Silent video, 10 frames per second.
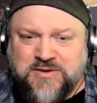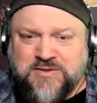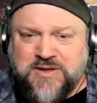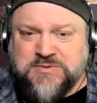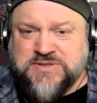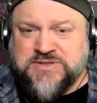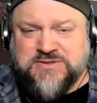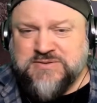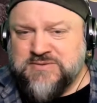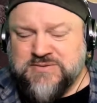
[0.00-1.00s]
that was
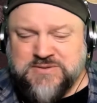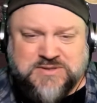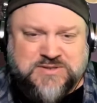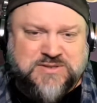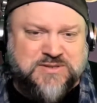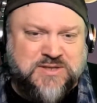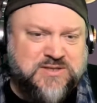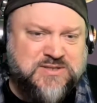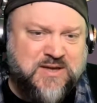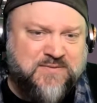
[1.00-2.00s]

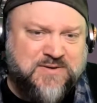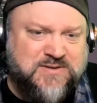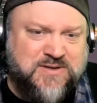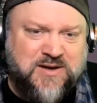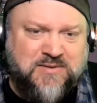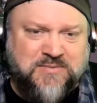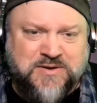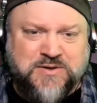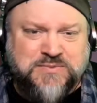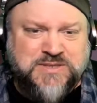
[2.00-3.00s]
6/7 time and
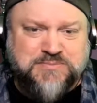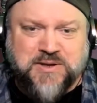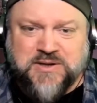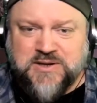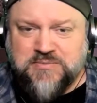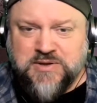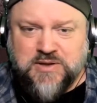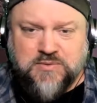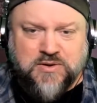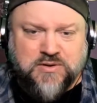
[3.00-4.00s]
you just played it completely
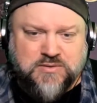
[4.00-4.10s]
wrong.